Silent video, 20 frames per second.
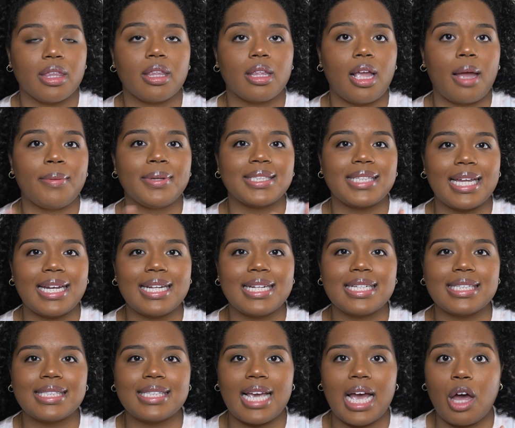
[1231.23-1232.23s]
I'm excited
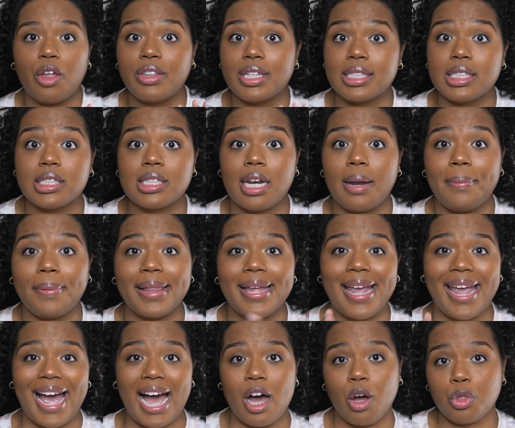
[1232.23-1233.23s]
to see how this is going to
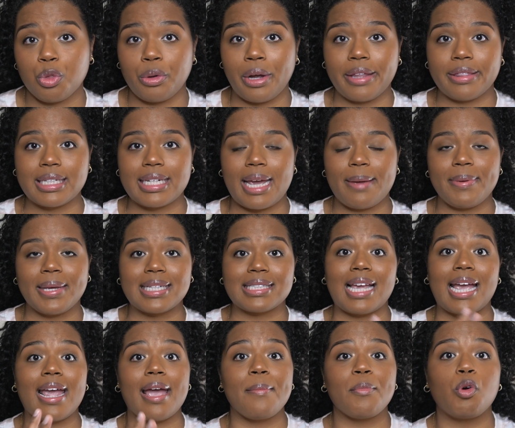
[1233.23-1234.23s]
play out throughout the day because I
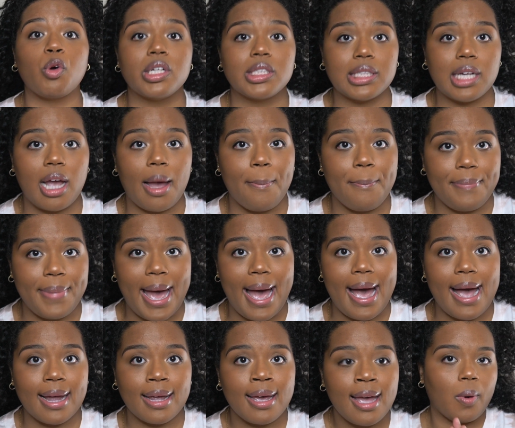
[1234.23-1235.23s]
am going to come back